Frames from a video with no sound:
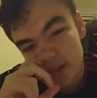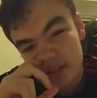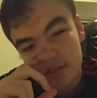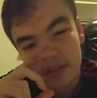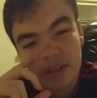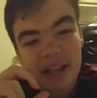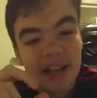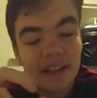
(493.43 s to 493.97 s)

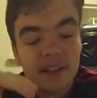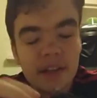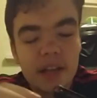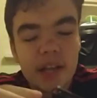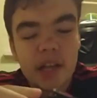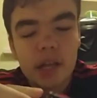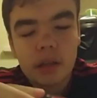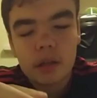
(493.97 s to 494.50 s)
yes,
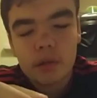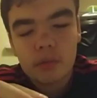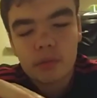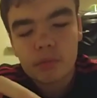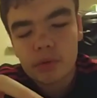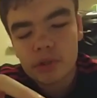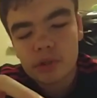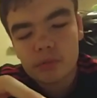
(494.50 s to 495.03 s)
it
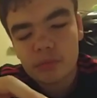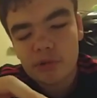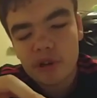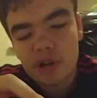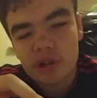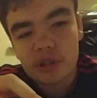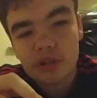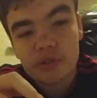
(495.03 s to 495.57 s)

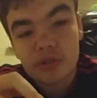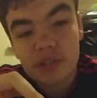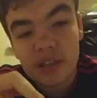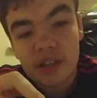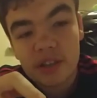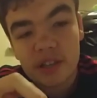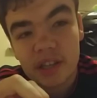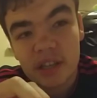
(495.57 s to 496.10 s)
wasn't a good
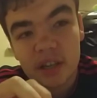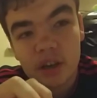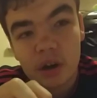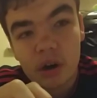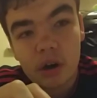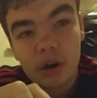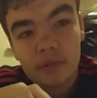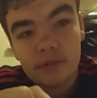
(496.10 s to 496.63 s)
day at the
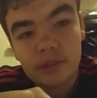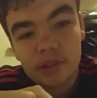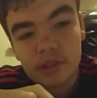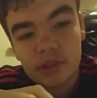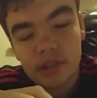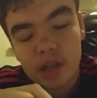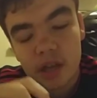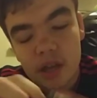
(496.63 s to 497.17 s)

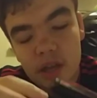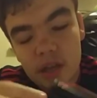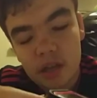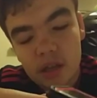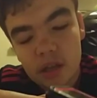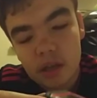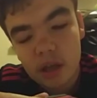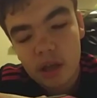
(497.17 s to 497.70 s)
office
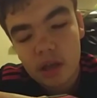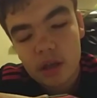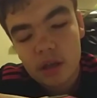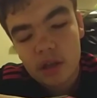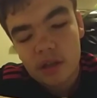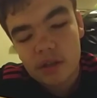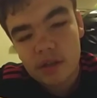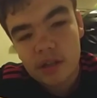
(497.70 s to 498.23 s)

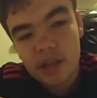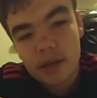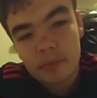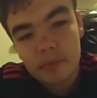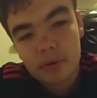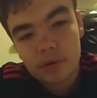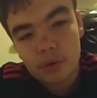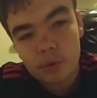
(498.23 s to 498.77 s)
today,
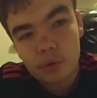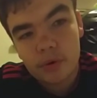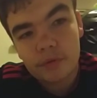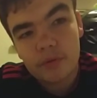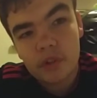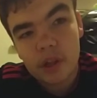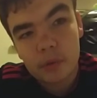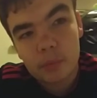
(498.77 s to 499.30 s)
but
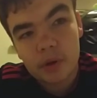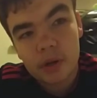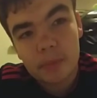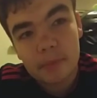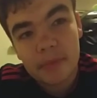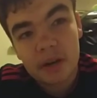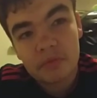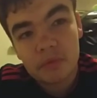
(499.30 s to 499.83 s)
hopefully we
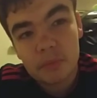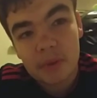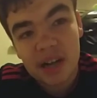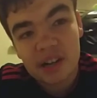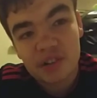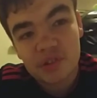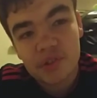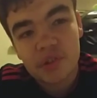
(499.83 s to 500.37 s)
can bounce
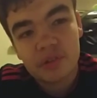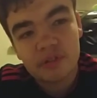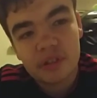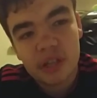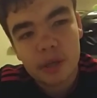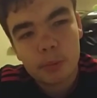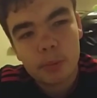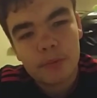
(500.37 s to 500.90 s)
back on
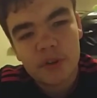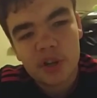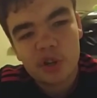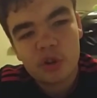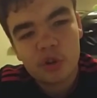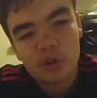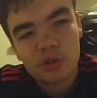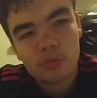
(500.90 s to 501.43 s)
Tuesday with a
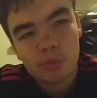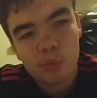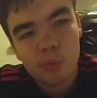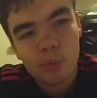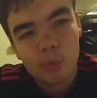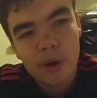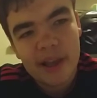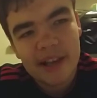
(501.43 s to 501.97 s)
good
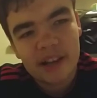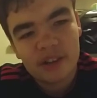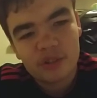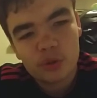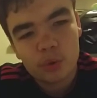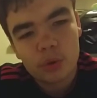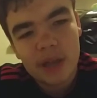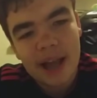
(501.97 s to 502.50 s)
win.
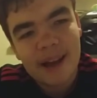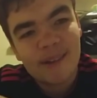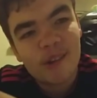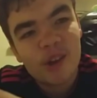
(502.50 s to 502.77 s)
So yeah,